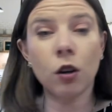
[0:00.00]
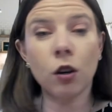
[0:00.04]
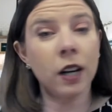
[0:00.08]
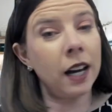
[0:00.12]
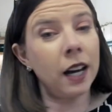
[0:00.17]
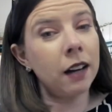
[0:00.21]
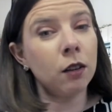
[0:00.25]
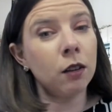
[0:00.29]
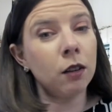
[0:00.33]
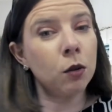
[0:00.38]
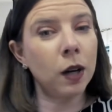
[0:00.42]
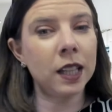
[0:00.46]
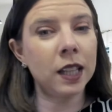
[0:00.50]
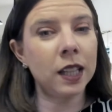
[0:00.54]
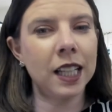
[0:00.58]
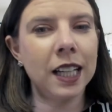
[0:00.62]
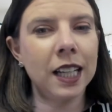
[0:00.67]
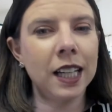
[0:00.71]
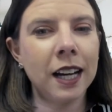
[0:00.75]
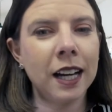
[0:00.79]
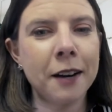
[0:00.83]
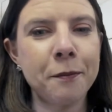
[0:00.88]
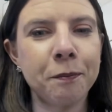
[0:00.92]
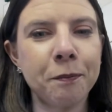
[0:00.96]
Okay, quite
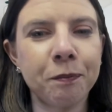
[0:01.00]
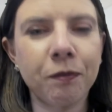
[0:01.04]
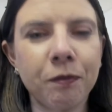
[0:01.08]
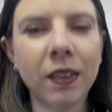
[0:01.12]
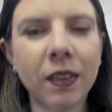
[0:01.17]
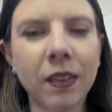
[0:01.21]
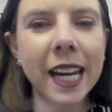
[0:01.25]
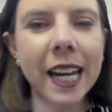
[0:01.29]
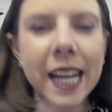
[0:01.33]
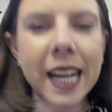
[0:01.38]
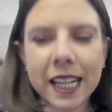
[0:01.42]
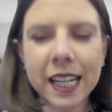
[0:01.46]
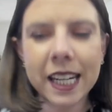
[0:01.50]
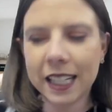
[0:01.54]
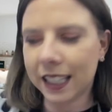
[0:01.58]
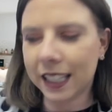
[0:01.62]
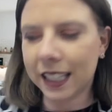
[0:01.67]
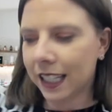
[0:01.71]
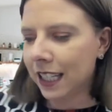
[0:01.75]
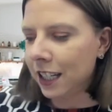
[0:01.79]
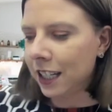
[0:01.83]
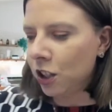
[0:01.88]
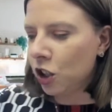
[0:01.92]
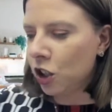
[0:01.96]
the uh, Canadian
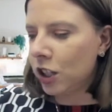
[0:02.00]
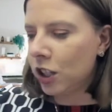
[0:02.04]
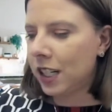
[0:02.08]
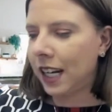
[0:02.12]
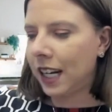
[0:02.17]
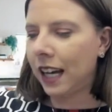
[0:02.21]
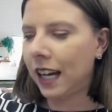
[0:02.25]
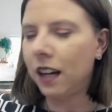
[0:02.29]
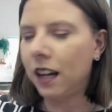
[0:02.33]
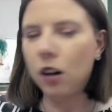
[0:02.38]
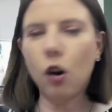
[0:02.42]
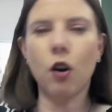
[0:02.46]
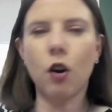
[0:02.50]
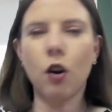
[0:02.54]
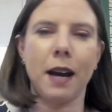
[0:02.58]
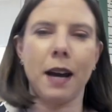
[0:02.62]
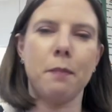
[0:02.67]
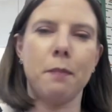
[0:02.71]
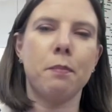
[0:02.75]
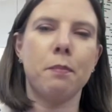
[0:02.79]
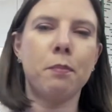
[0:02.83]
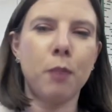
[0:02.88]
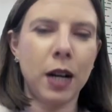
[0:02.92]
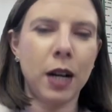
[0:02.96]
contingent today. Okay,
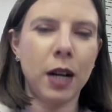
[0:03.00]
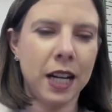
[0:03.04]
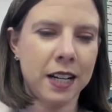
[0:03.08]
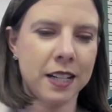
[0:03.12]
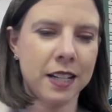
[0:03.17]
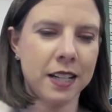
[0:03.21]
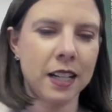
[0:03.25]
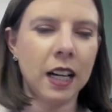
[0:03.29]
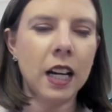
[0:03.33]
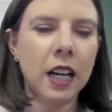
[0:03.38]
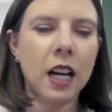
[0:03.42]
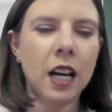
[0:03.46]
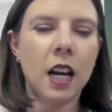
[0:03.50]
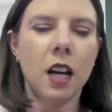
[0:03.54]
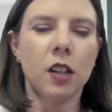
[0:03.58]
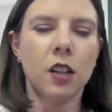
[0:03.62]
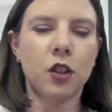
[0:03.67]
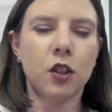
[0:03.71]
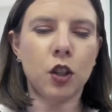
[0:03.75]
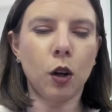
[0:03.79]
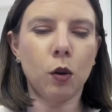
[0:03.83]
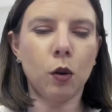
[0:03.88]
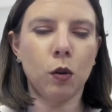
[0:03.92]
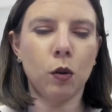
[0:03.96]
brilliant.
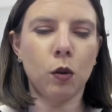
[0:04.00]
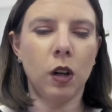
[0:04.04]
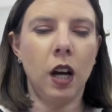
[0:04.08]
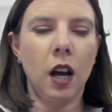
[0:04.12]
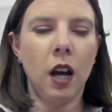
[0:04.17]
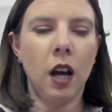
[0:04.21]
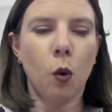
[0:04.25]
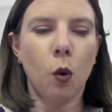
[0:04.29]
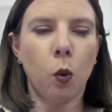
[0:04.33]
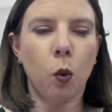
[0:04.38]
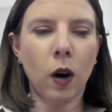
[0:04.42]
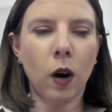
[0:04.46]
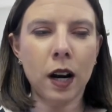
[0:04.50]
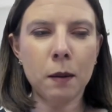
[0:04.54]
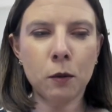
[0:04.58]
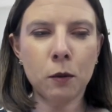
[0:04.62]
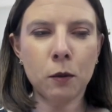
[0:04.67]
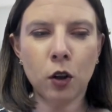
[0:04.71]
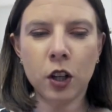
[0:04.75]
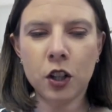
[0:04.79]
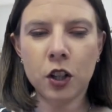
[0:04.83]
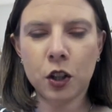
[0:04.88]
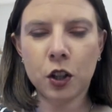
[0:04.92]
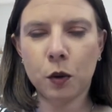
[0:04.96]
So what I'm
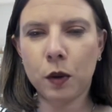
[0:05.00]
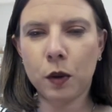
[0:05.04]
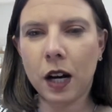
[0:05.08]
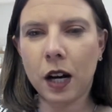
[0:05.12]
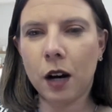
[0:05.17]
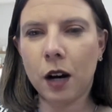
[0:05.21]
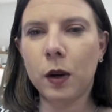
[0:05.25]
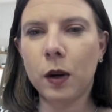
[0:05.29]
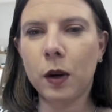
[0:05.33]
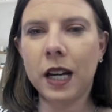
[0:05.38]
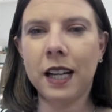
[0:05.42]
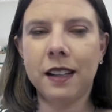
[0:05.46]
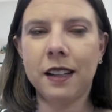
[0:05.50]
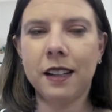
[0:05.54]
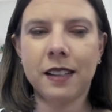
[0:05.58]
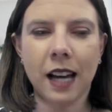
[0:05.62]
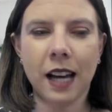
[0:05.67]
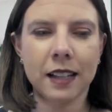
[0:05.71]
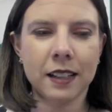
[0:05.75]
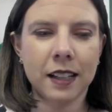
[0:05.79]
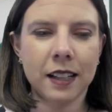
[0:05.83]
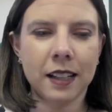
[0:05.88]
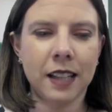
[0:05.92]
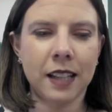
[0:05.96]
going to do now is,
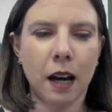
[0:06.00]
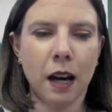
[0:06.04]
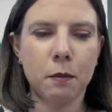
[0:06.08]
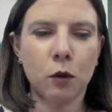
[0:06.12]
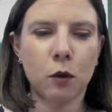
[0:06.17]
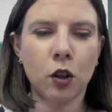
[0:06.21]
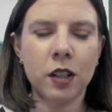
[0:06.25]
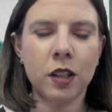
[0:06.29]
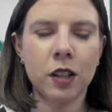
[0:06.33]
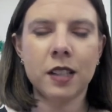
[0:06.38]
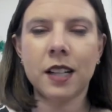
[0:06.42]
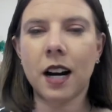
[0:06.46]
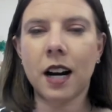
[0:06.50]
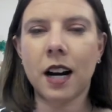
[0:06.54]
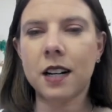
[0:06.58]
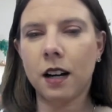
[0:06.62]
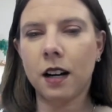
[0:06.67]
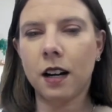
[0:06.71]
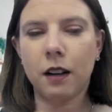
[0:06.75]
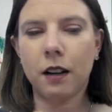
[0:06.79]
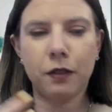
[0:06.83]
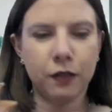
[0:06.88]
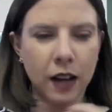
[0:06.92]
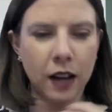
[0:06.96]
as I say, I'm going to start
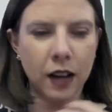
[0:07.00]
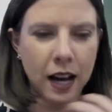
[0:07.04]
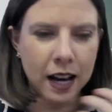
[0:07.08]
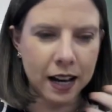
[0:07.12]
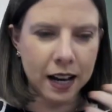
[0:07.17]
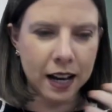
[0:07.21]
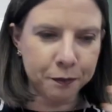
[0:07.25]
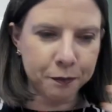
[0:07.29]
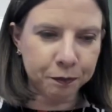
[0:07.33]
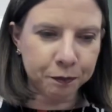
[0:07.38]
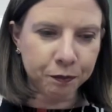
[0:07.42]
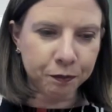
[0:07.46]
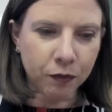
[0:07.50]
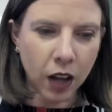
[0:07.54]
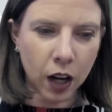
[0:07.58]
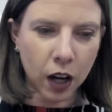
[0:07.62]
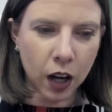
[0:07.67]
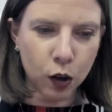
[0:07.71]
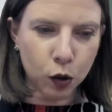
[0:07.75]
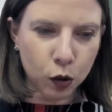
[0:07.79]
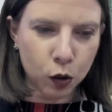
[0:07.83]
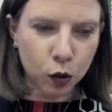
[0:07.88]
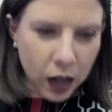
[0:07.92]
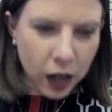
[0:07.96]
off. Um,
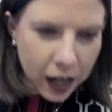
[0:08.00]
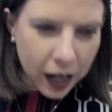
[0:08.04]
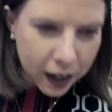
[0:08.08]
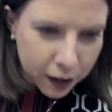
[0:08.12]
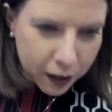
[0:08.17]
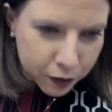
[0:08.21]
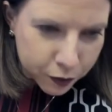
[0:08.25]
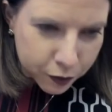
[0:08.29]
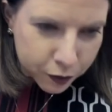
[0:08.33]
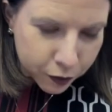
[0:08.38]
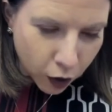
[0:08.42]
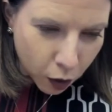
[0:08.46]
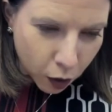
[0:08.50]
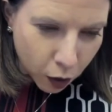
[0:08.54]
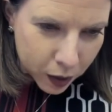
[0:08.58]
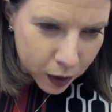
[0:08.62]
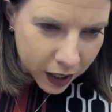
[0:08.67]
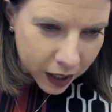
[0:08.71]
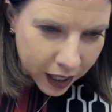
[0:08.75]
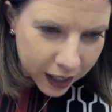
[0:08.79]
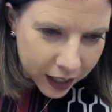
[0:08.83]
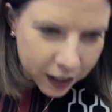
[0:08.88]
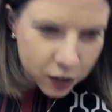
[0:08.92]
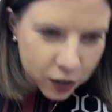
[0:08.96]
hello, uh, Forward
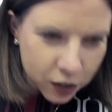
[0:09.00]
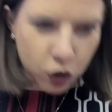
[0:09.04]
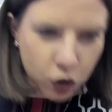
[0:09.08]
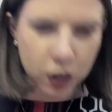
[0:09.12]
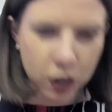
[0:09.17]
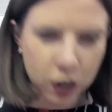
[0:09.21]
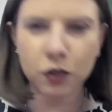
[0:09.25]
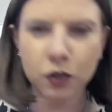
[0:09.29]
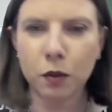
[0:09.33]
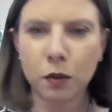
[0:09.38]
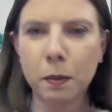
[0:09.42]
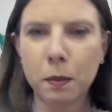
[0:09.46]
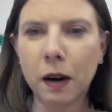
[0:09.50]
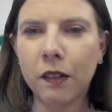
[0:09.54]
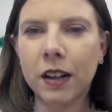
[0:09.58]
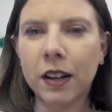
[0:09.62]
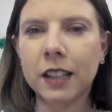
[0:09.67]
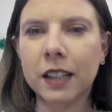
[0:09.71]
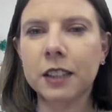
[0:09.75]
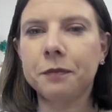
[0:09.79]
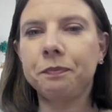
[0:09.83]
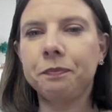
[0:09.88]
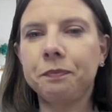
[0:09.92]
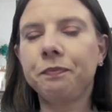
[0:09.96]
Incorporated is joining us from
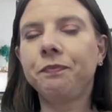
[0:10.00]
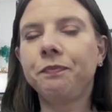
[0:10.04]
Maryland.